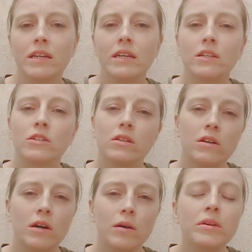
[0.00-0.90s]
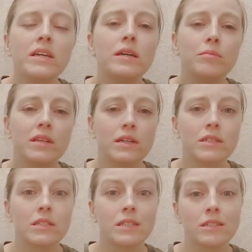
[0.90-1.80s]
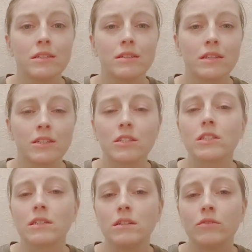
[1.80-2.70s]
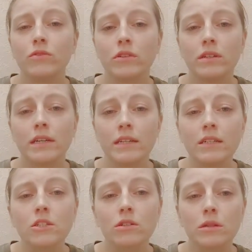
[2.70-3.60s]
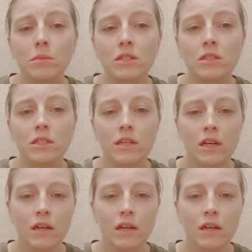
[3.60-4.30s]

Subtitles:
into the upkeep that is necessary for the henna treatments.